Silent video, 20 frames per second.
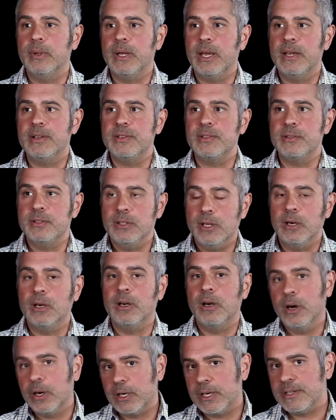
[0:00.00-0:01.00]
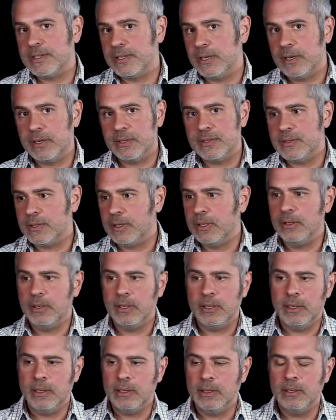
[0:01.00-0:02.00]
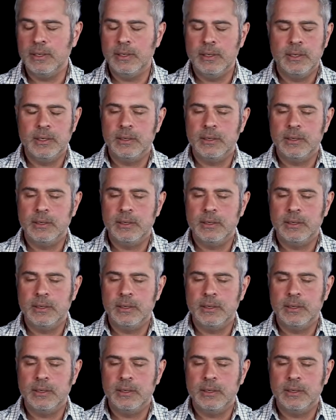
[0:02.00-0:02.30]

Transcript: as young architects and not